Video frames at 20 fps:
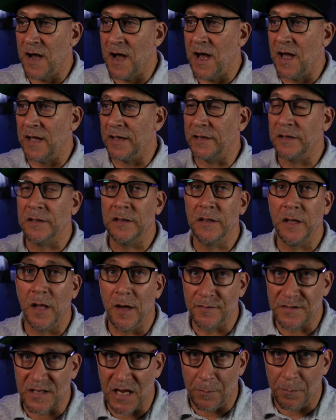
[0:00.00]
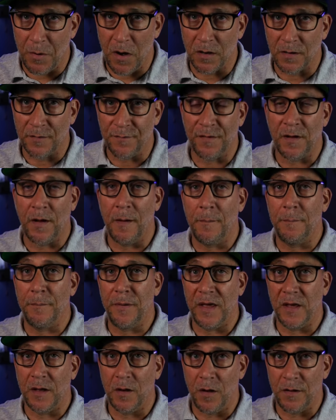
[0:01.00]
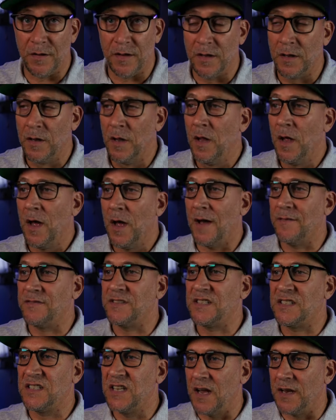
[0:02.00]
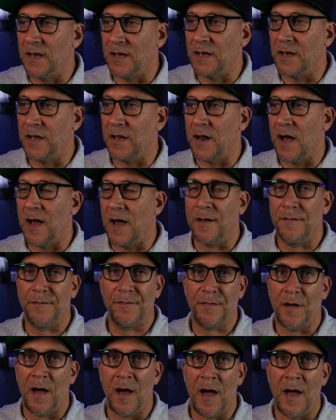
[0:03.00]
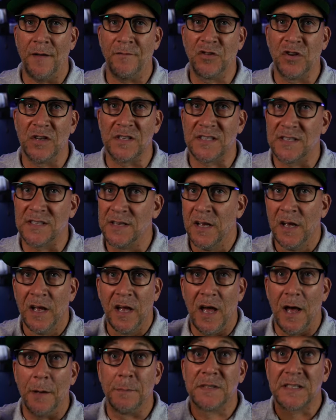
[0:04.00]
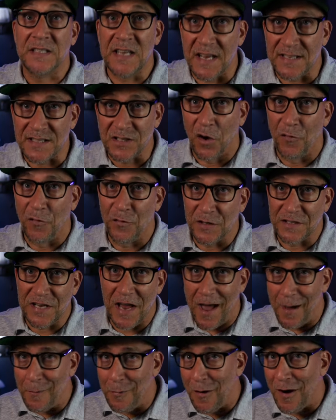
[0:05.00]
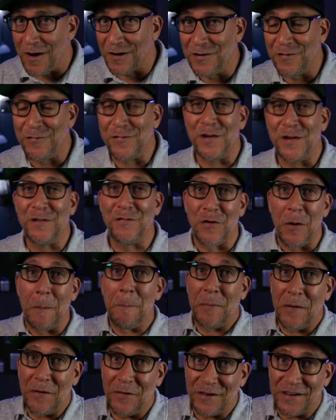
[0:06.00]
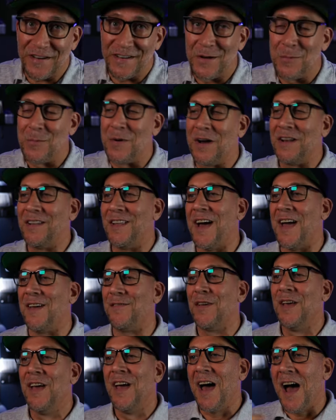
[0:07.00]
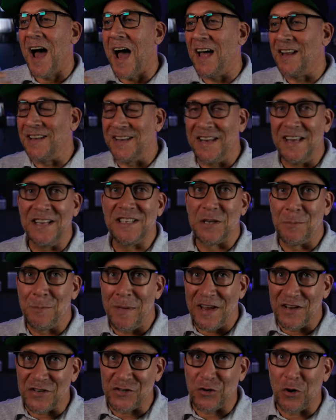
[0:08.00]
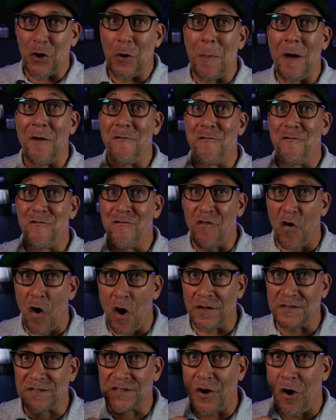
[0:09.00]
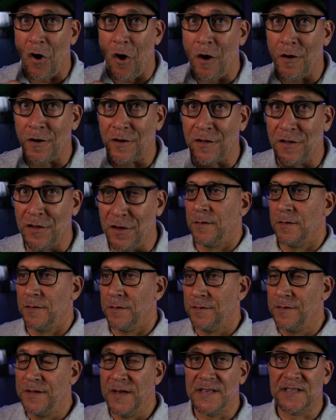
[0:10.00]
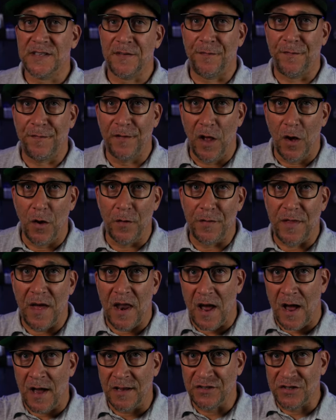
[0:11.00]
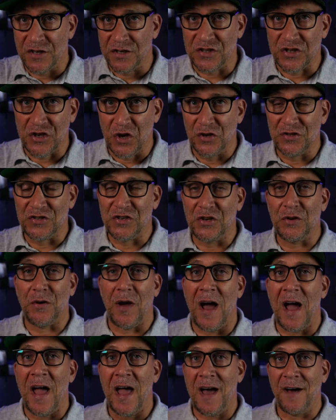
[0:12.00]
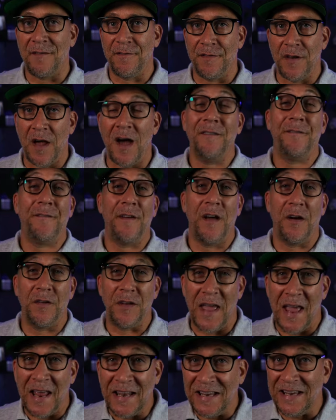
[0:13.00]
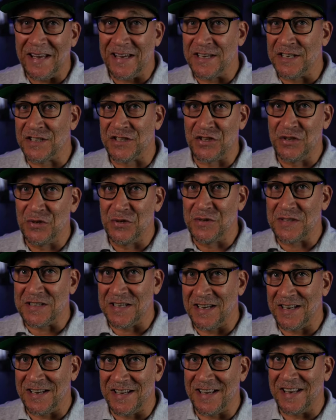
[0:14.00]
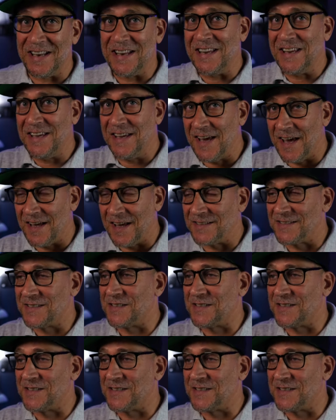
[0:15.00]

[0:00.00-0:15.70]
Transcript: I love typography. I'm big on it. I've studied it. I've just obsessed over typography for a period of my life. I need to make sure my fonts are good. This flow that I just showed you, I have not found any issues in it yet.